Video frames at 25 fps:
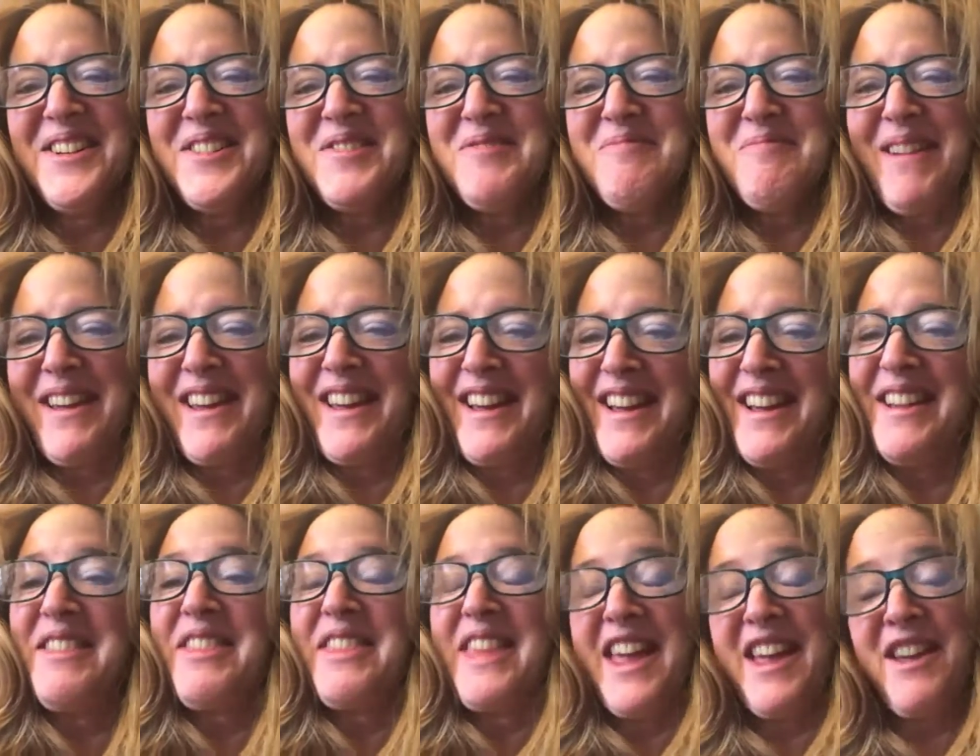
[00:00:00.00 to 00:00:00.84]
Oh my
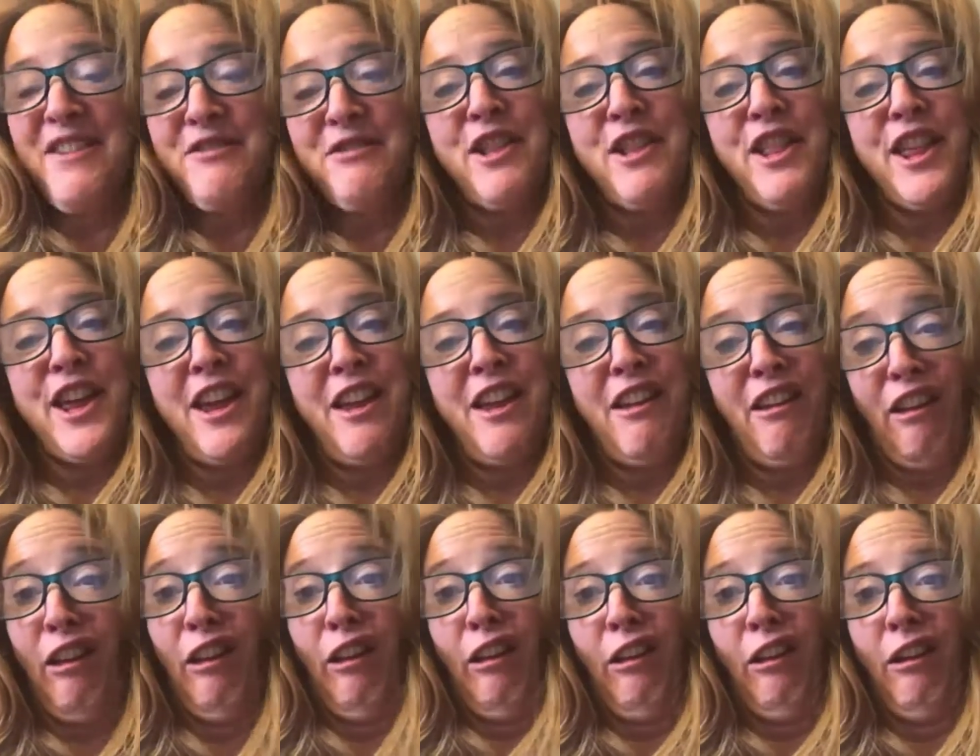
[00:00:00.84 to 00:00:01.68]
God, thankfully.
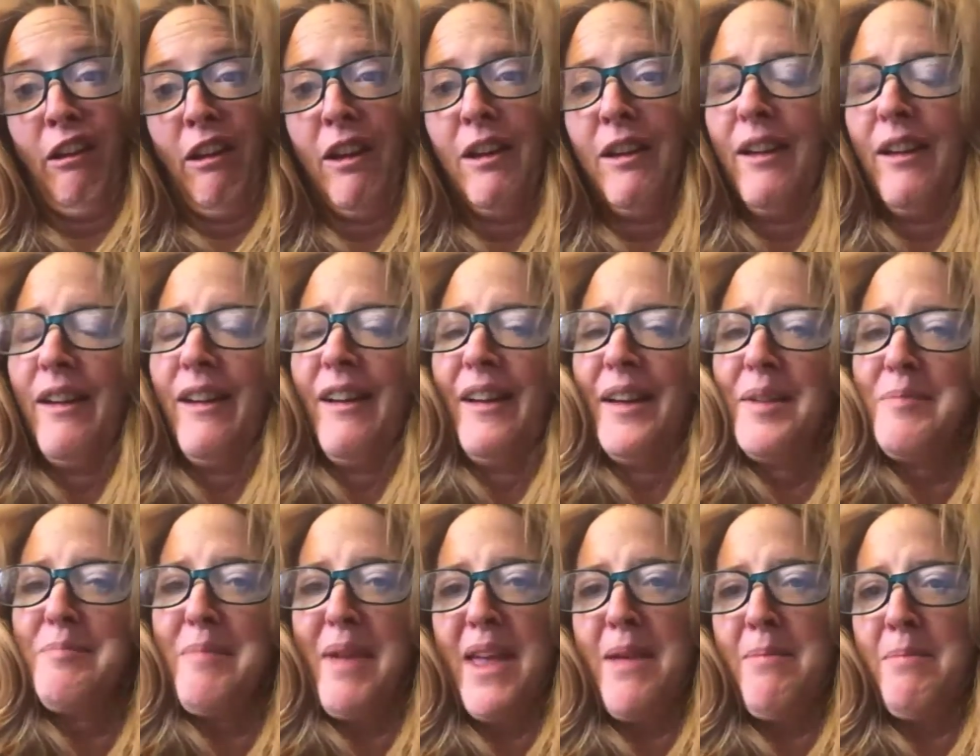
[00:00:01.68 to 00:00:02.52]

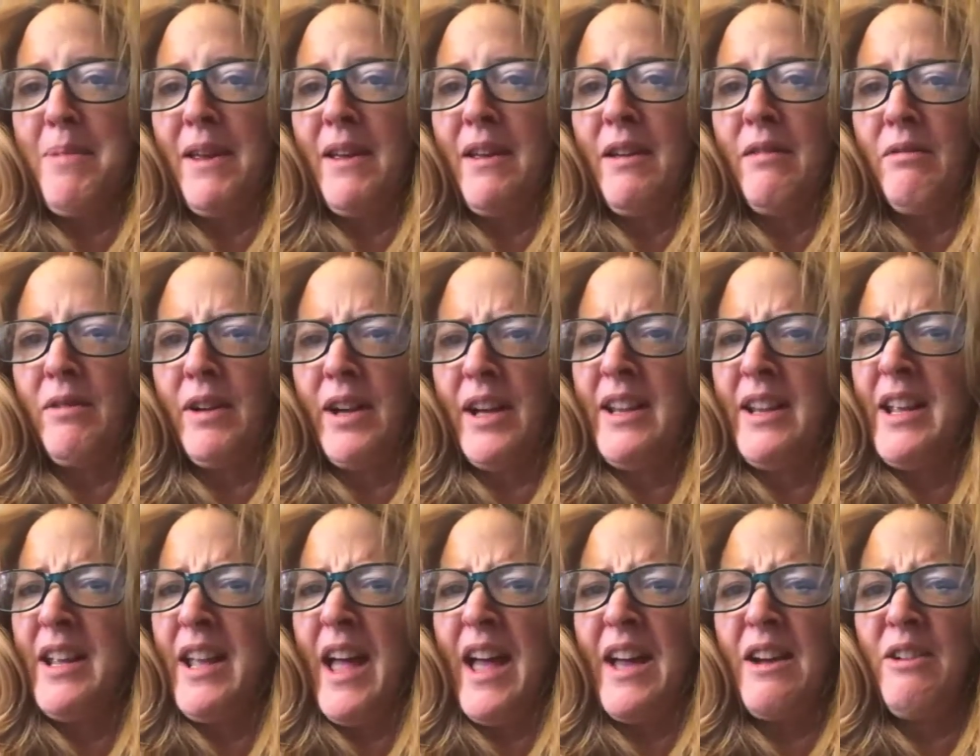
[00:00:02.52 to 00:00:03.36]
Maybe.
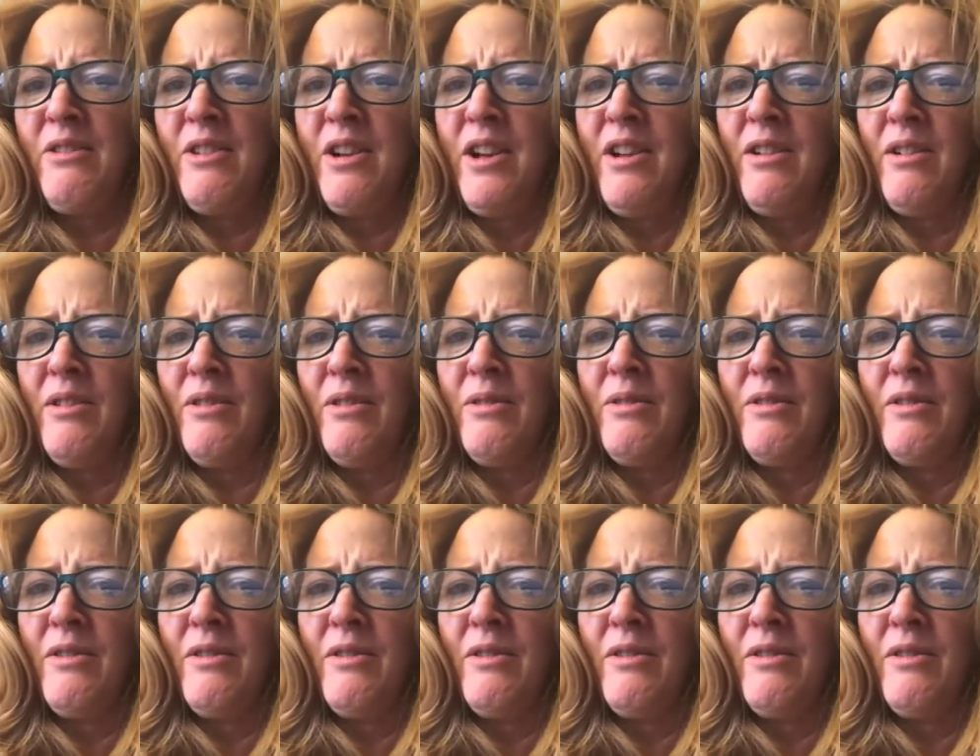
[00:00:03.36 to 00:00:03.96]
Really? I don't know.